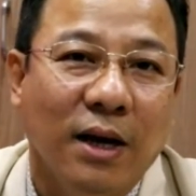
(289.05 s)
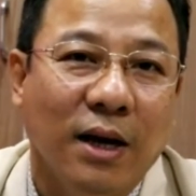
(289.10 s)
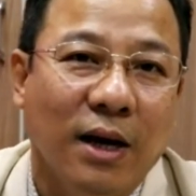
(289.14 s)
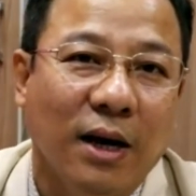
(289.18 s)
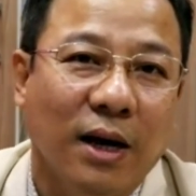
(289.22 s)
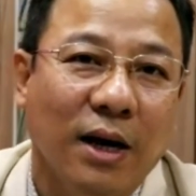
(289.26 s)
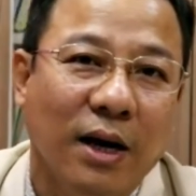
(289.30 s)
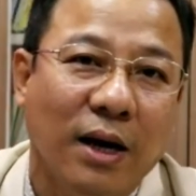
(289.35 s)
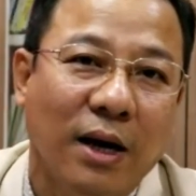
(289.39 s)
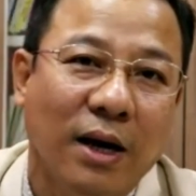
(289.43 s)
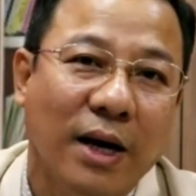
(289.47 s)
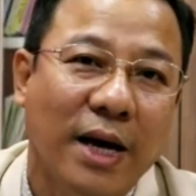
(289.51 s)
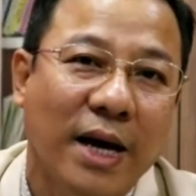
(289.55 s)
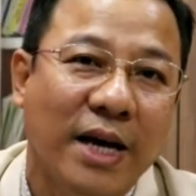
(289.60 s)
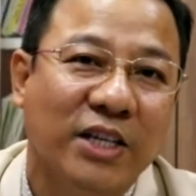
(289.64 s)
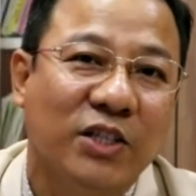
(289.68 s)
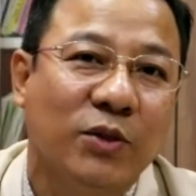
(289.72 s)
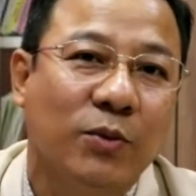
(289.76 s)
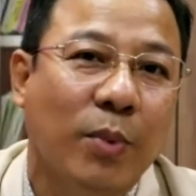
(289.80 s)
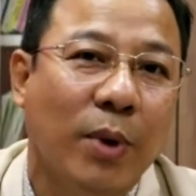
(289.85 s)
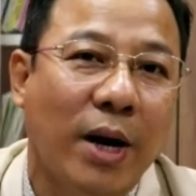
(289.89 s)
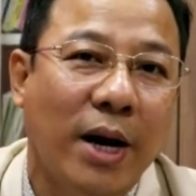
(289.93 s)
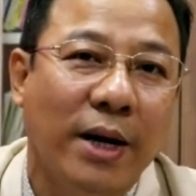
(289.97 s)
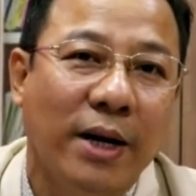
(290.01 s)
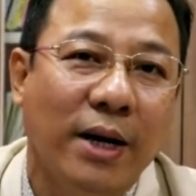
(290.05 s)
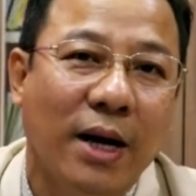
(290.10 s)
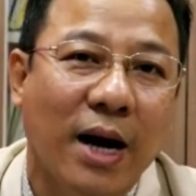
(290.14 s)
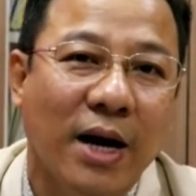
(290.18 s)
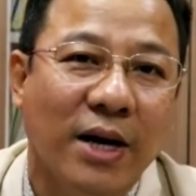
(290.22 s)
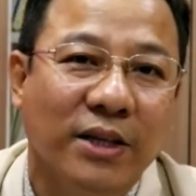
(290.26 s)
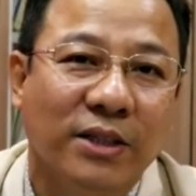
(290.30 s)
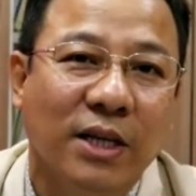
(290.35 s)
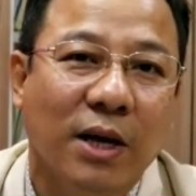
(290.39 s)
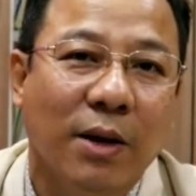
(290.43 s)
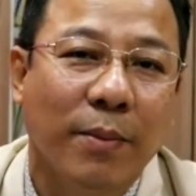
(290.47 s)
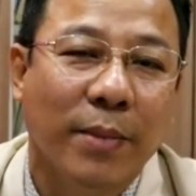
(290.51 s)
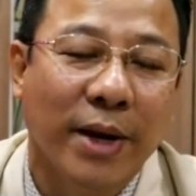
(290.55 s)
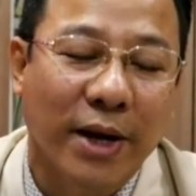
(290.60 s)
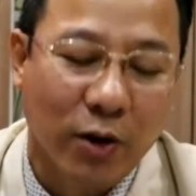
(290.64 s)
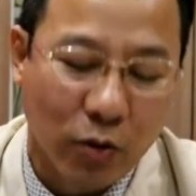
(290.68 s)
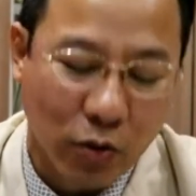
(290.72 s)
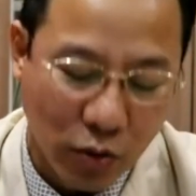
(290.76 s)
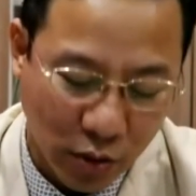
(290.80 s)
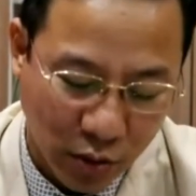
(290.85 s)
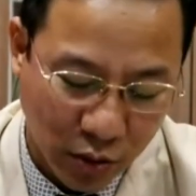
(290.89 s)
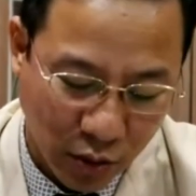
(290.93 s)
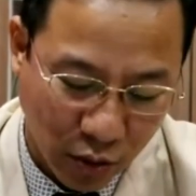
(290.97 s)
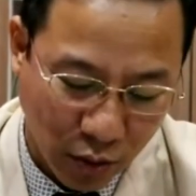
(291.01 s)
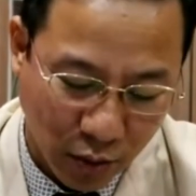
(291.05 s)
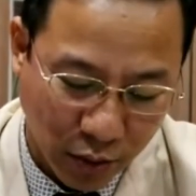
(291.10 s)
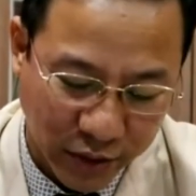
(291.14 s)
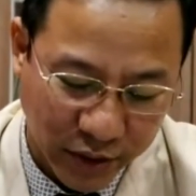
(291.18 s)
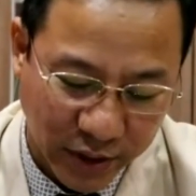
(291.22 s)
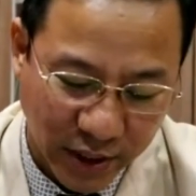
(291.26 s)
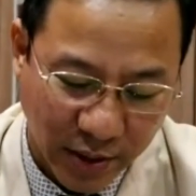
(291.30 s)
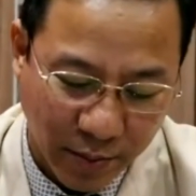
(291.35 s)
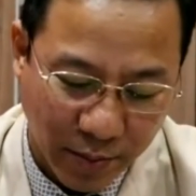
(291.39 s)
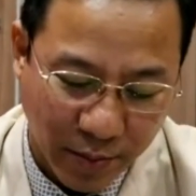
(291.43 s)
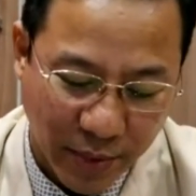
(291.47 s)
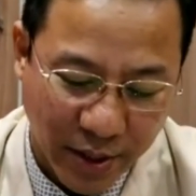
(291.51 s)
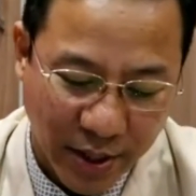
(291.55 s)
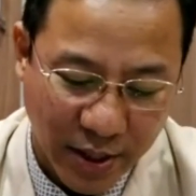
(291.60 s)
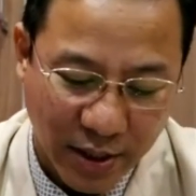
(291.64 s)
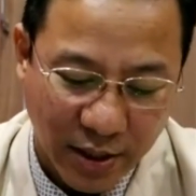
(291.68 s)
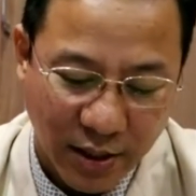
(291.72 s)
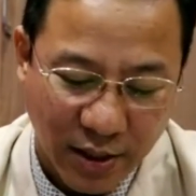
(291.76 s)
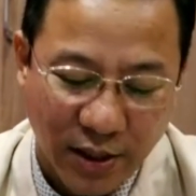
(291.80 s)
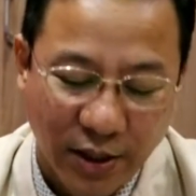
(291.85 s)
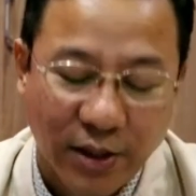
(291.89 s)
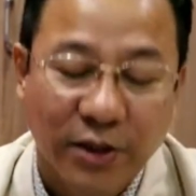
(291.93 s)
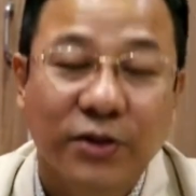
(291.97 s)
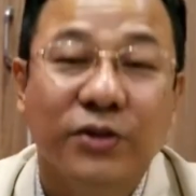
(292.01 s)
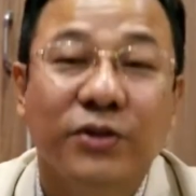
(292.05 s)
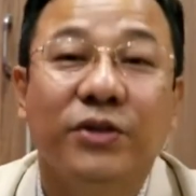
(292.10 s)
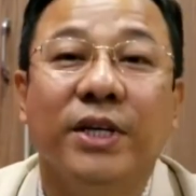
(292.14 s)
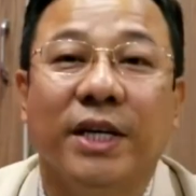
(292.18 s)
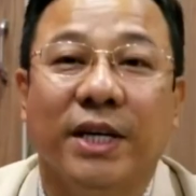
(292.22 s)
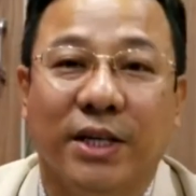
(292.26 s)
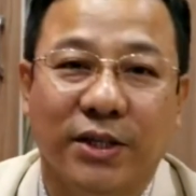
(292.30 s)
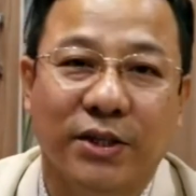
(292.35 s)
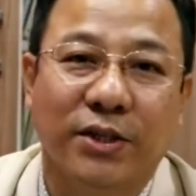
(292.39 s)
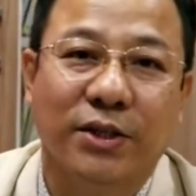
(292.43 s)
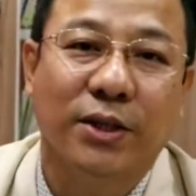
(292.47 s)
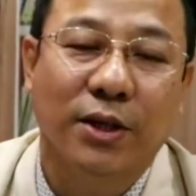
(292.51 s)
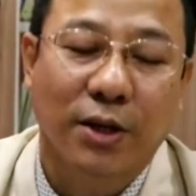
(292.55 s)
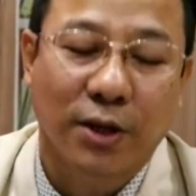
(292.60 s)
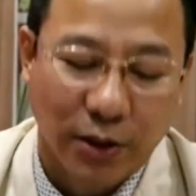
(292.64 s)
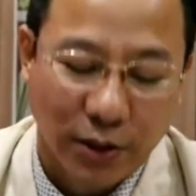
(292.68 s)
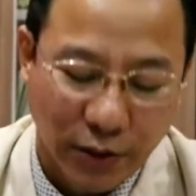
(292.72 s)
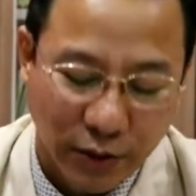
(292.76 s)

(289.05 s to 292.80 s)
as per the Assam Accord clause number 6.